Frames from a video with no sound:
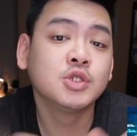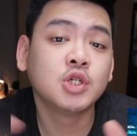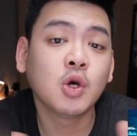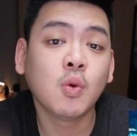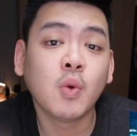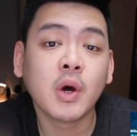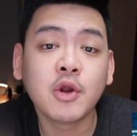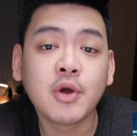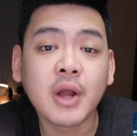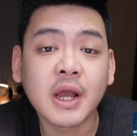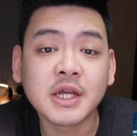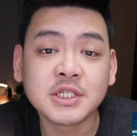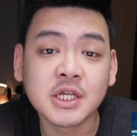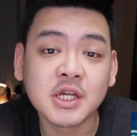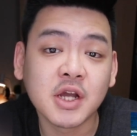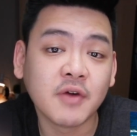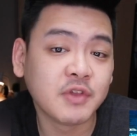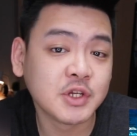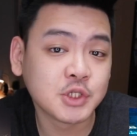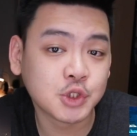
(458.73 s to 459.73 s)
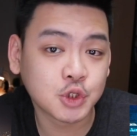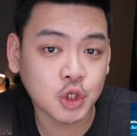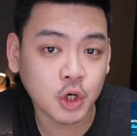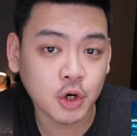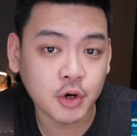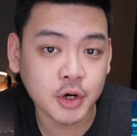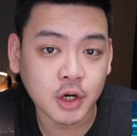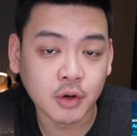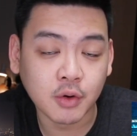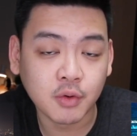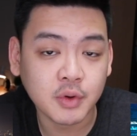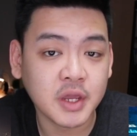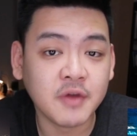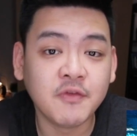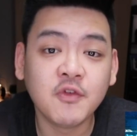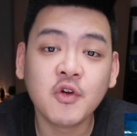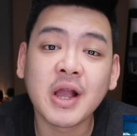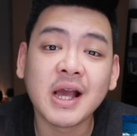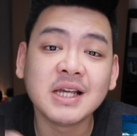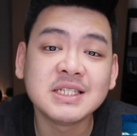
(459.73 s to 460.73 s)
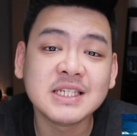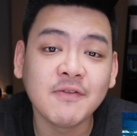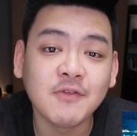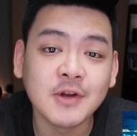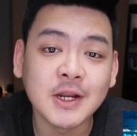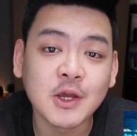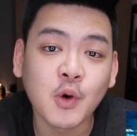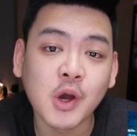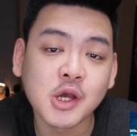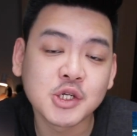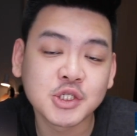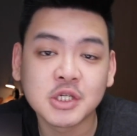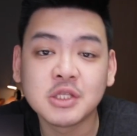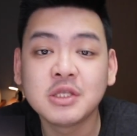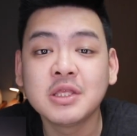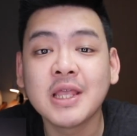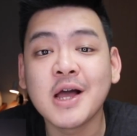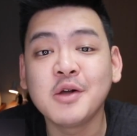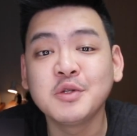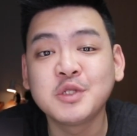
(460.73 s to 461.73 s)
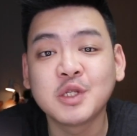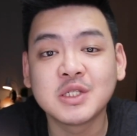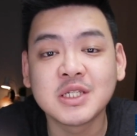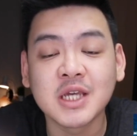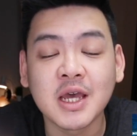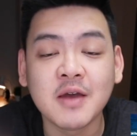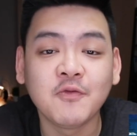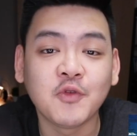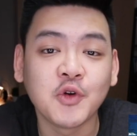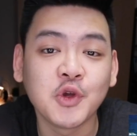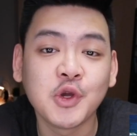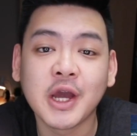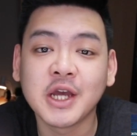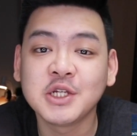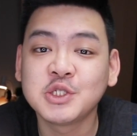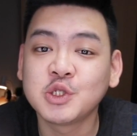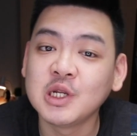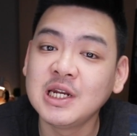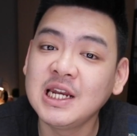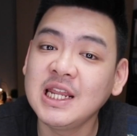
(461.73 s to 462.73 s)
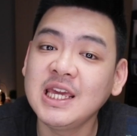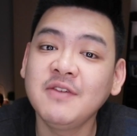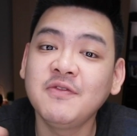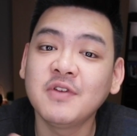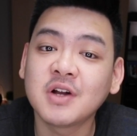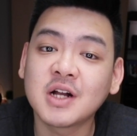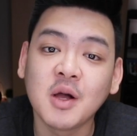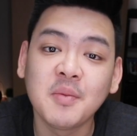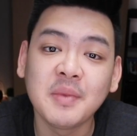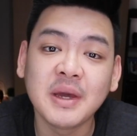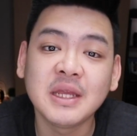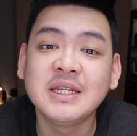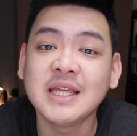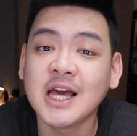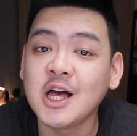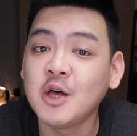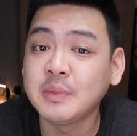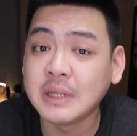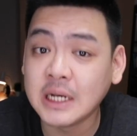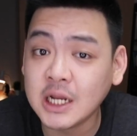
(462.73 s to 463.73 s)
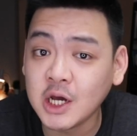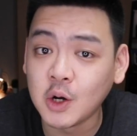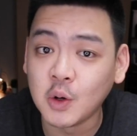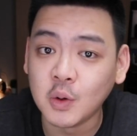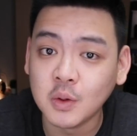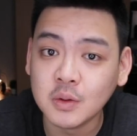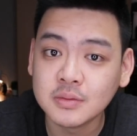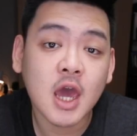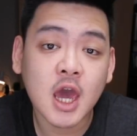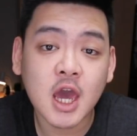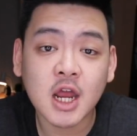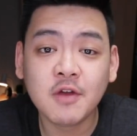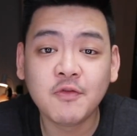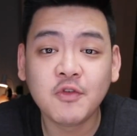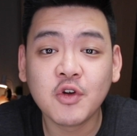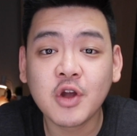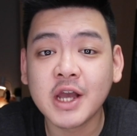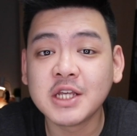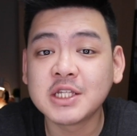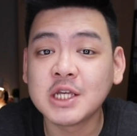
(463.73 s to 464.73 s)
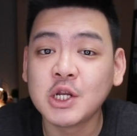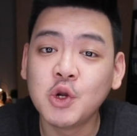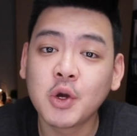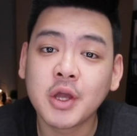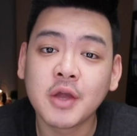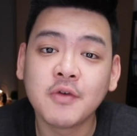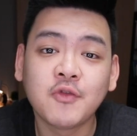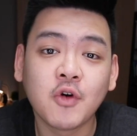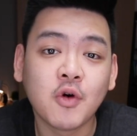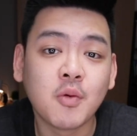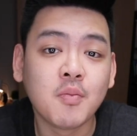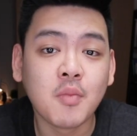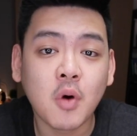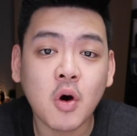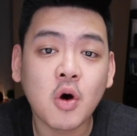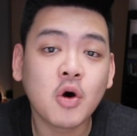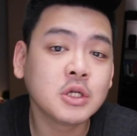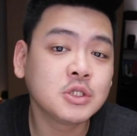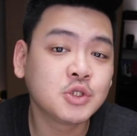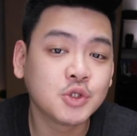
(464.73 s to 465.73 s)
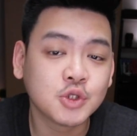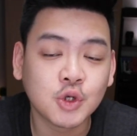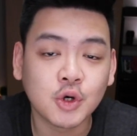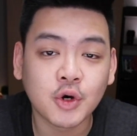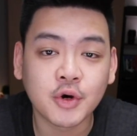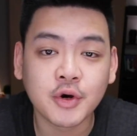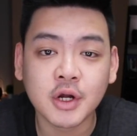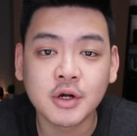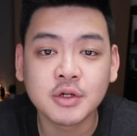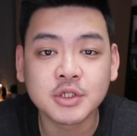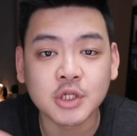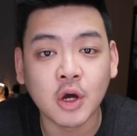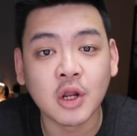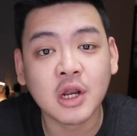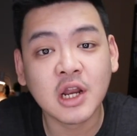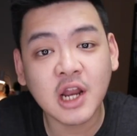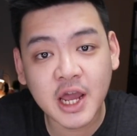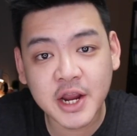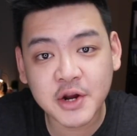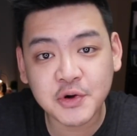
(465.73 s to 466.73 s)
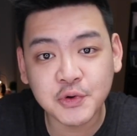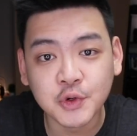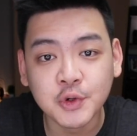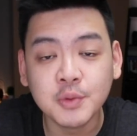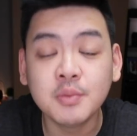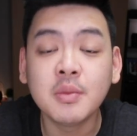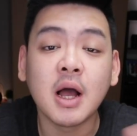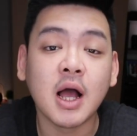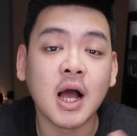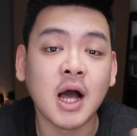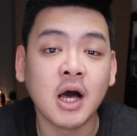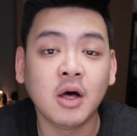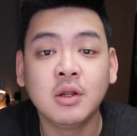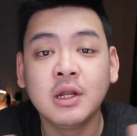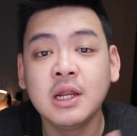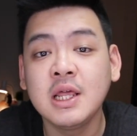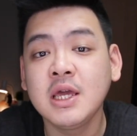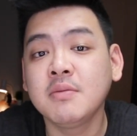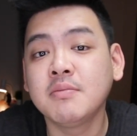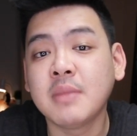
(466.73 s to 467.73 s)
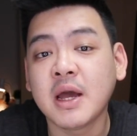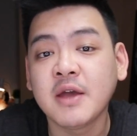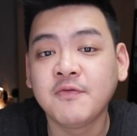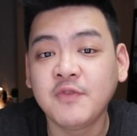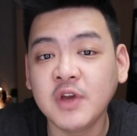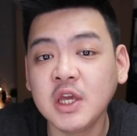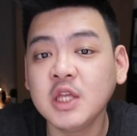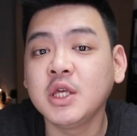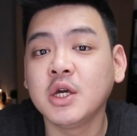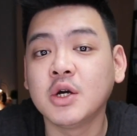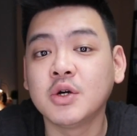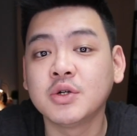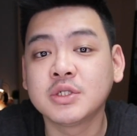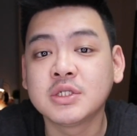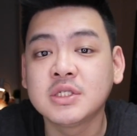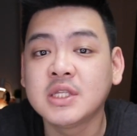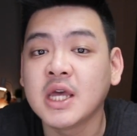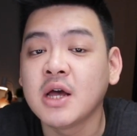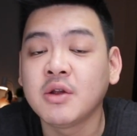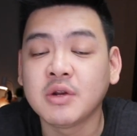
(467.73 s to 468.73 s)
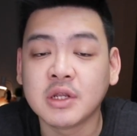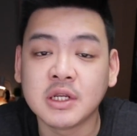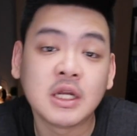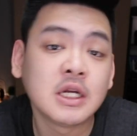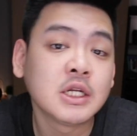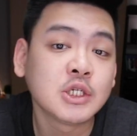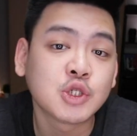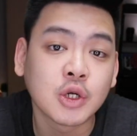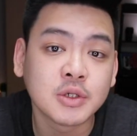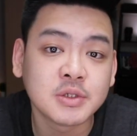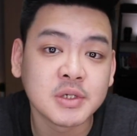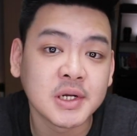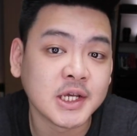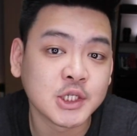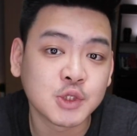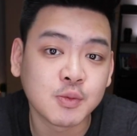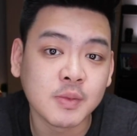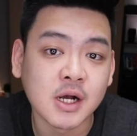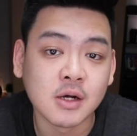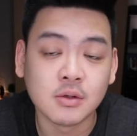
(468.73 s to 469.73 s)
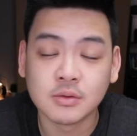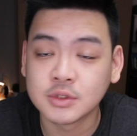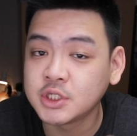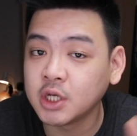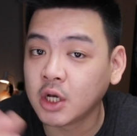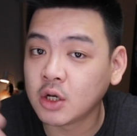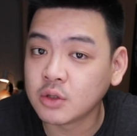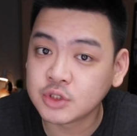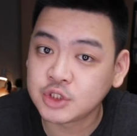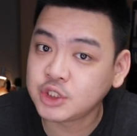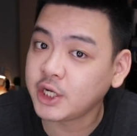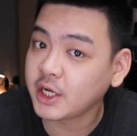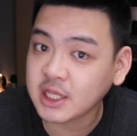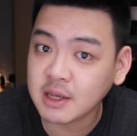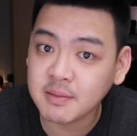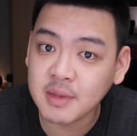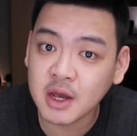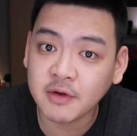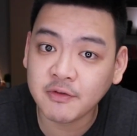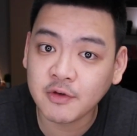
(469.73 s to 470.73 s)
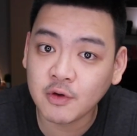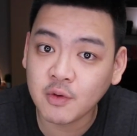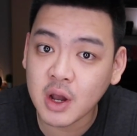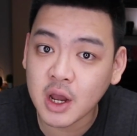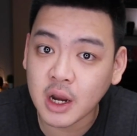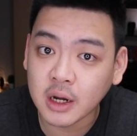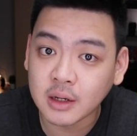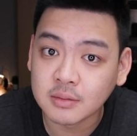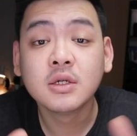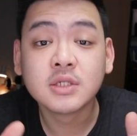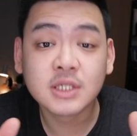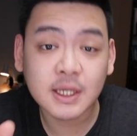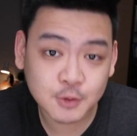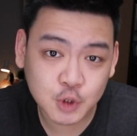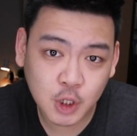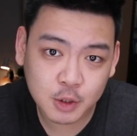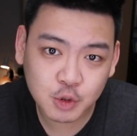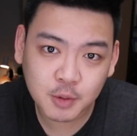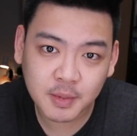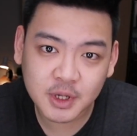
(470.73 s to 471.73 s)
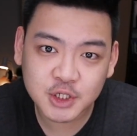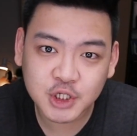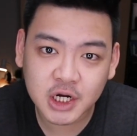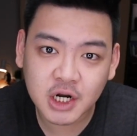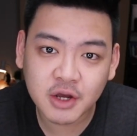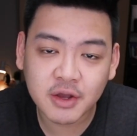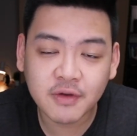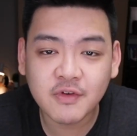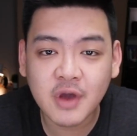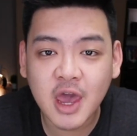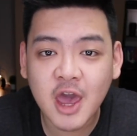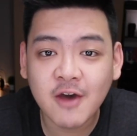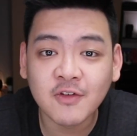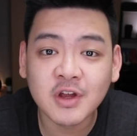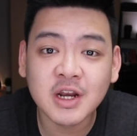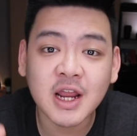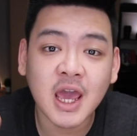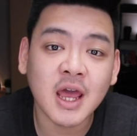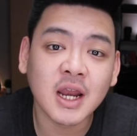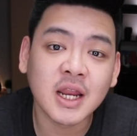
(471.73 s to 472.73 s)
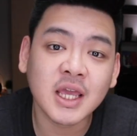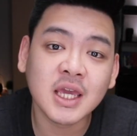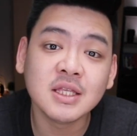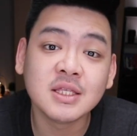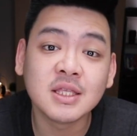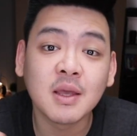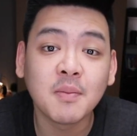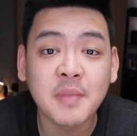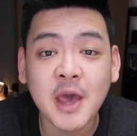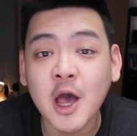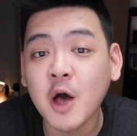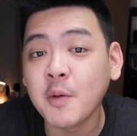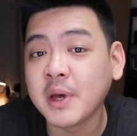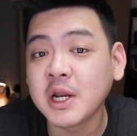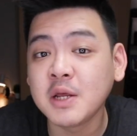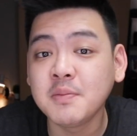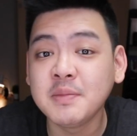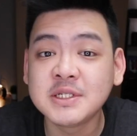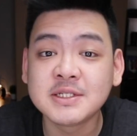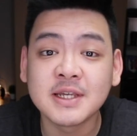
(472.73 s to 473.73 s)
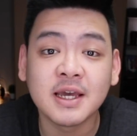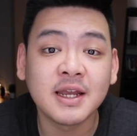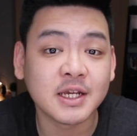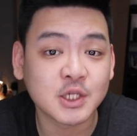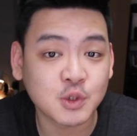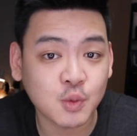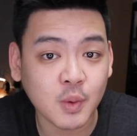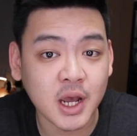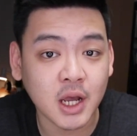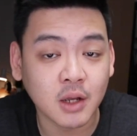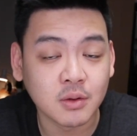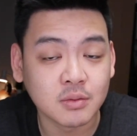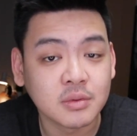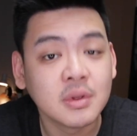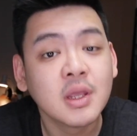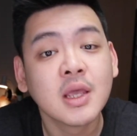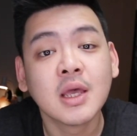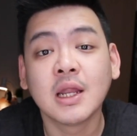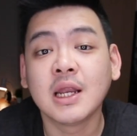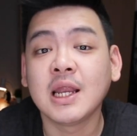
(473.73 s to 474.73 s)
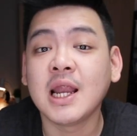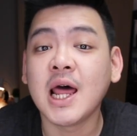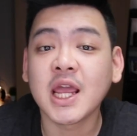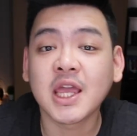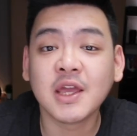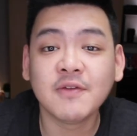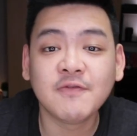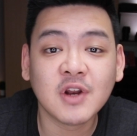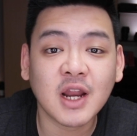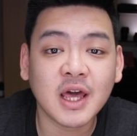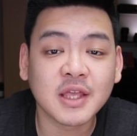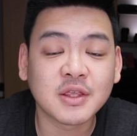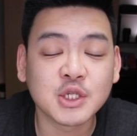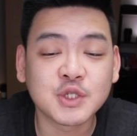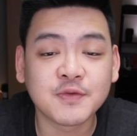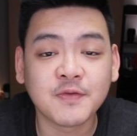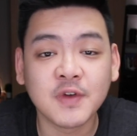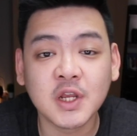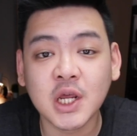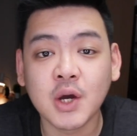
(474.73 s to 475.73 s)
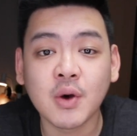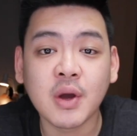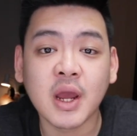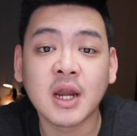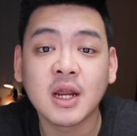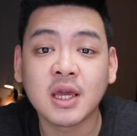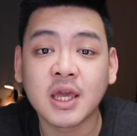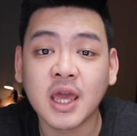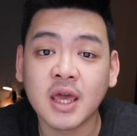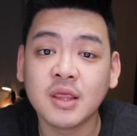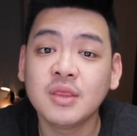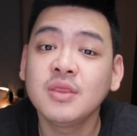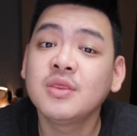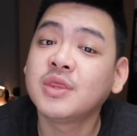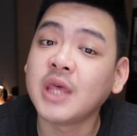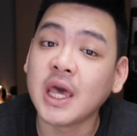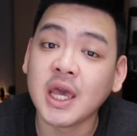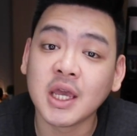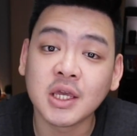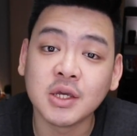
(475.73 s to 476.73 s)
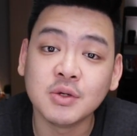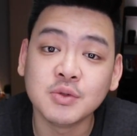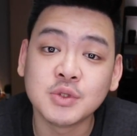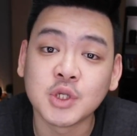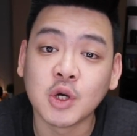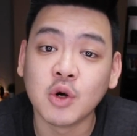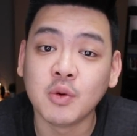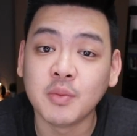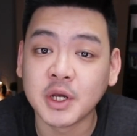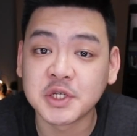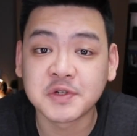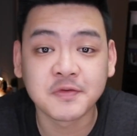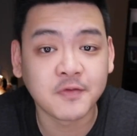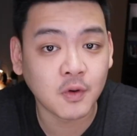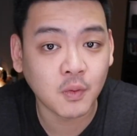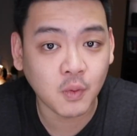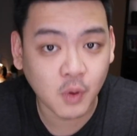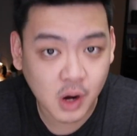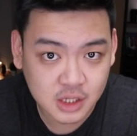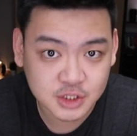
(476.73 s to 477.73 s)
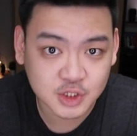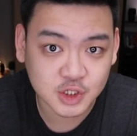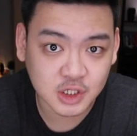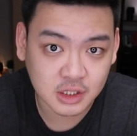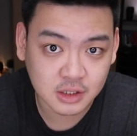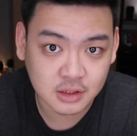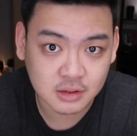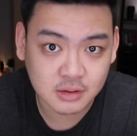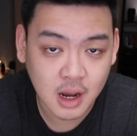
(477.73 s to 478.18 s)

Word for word: So what do you guys think of this tutorial? If you guys have any question, now's the time for you guys to leave a comment down below. And if you guys are looking for more tutorials on Lightroom, I'll link my videos down in the description as well. So check them out if you want. Subscribe to my channel if you haven't and hit the bell button beside as well. Like if you like this video and again, thank you so much for watching.